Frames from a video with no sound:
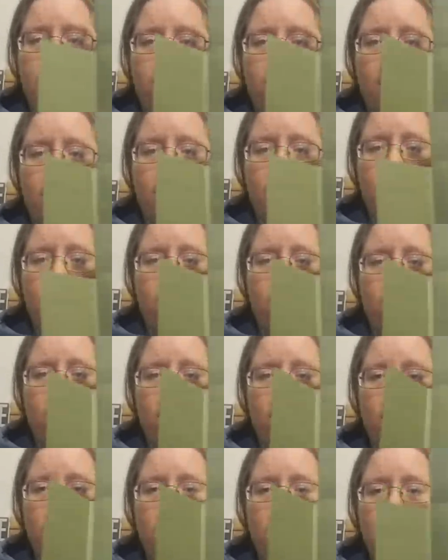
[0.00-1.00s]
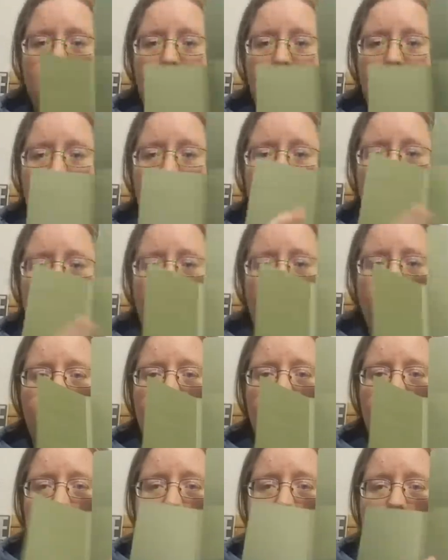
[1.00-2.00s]
it's going to go
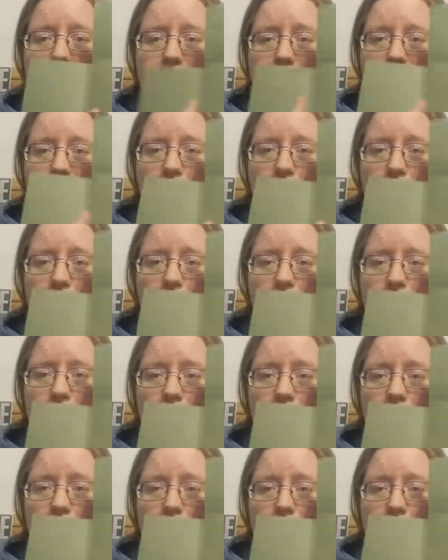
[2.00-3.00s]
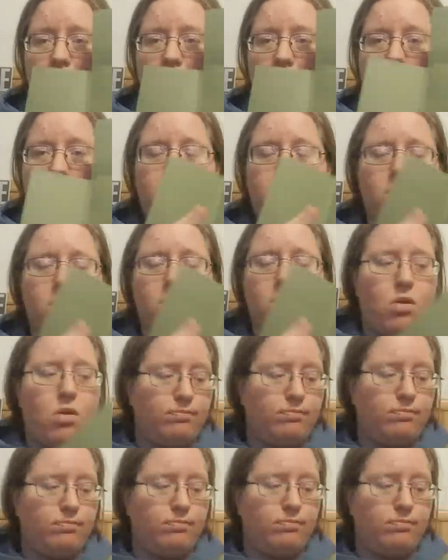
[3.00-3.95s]
upside down. So